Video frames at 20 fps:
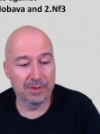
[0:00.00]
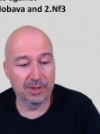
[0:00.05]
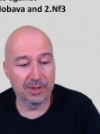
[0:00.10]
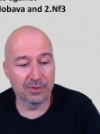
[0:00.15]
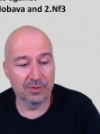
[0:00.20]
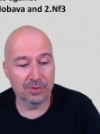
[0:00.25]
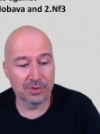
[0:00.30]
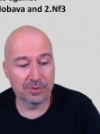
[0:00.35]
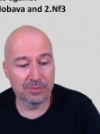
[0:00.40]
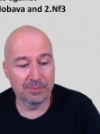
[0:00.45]

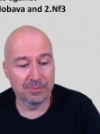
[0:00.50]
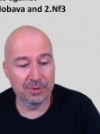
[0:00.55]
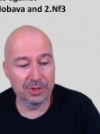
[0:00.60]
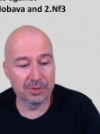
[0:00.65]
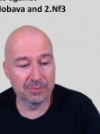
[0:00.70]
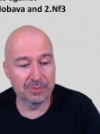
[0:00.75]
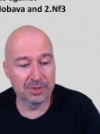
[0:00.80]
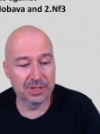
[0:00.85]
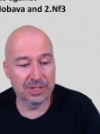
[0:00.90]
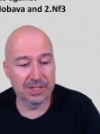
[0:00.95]
goes
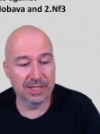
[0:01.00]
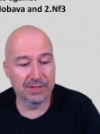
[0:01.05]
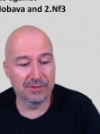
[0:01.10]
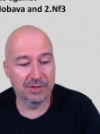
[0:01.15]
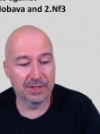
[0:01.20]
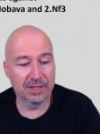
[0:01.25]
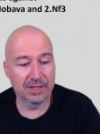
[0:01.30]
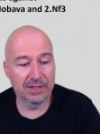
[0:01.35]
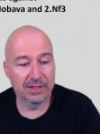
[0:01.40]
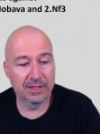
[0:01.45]
bishop
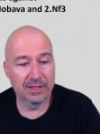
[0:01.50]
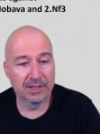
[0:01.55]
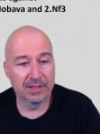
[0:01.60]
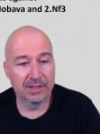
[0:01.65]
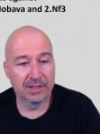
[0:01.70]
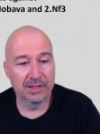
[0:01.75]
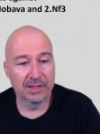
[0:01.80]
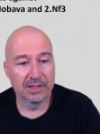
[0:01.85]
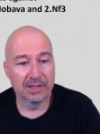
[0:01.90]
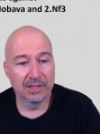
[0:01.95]
g7,
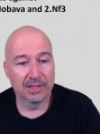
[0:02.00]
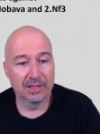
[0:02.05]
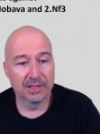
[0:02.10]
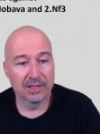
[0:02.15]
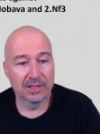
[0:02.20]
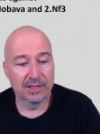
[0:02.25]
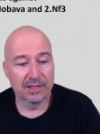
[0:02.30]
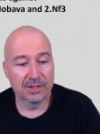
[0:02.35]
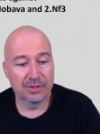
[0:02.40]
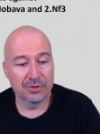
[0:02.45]

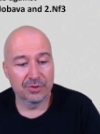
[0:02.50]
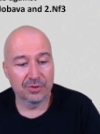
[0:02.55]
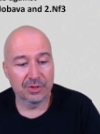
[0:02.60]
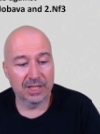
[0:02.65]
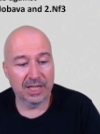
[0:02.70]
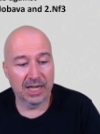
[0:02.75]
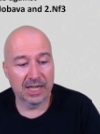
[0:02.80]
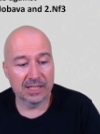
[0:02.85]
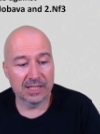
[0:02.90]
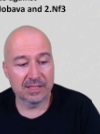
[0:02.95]
short
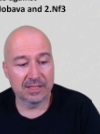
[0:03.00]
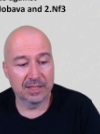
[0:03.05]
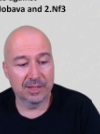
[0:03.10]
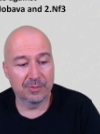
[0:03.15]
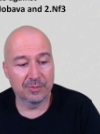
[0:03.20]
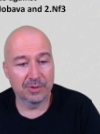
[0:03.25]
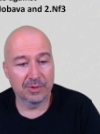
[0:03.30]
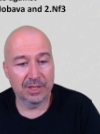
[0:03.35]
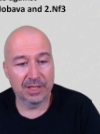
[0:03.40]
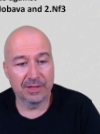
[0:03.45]
castle, and
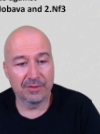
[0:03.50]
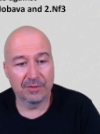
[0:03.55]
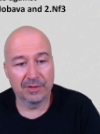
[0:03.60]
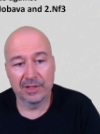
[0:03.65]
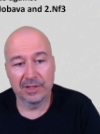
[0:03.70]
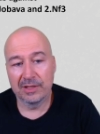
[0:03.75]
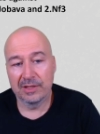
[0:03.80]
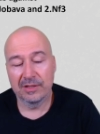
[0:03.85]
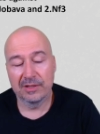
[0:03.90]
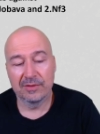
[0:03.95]
we'll have
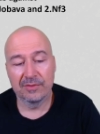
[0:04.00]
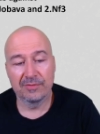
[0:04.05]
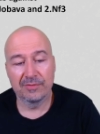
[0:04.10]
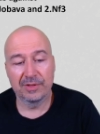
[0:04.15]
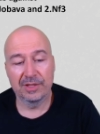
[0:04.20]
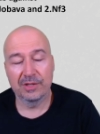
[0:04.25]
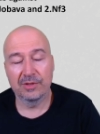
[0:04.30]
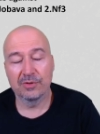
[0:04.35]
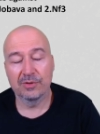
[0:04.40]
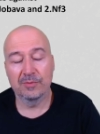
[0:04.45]
a
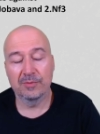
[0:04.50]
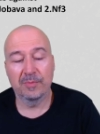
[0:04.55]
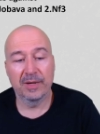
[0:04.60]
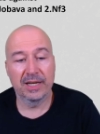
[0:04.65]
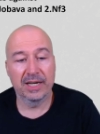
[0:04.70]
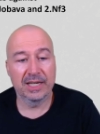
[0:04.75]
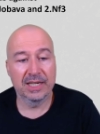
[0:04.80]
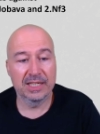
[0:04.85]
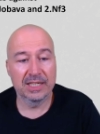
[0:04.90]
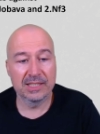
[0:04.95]
very good play
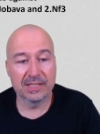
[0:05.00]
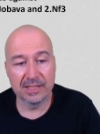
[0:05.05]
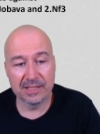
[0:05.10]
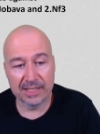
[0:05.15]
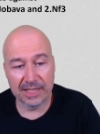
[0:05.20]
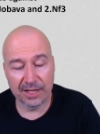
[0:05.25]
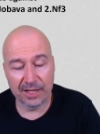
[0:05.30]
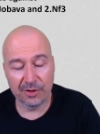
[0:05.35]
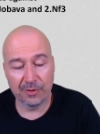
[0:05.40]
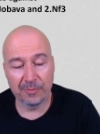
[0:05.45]
against this
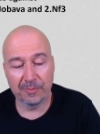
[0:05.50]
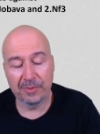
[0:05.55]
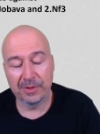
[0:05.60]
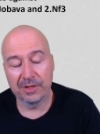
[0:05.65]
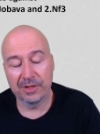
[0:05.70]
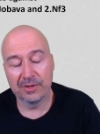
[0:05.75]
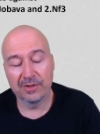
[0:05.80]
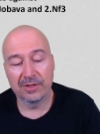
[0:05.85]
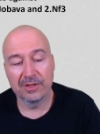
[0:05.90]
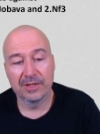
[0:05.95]
IQP
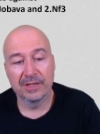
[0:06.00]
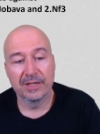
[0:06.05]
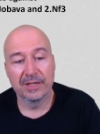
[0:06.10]
on